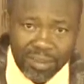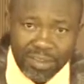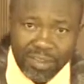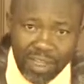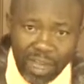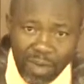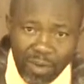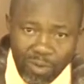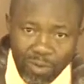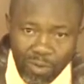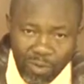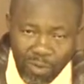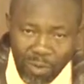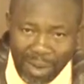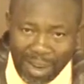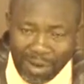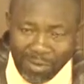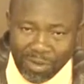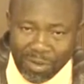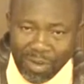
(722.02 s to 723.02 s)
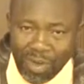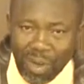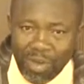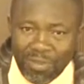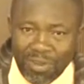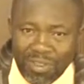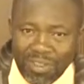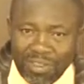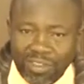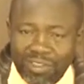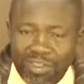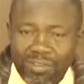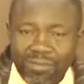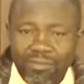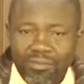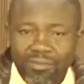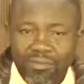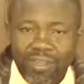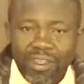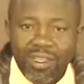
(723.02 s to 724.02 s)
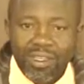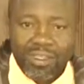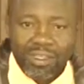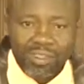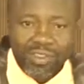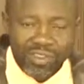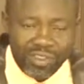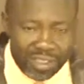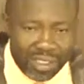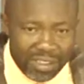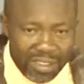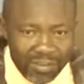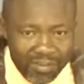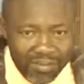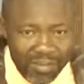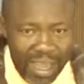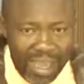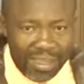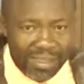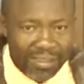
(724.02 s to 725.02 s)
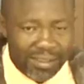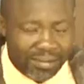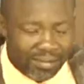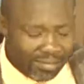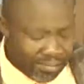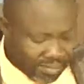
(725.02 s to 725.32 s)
Now, where are we going with this? The Son of Man,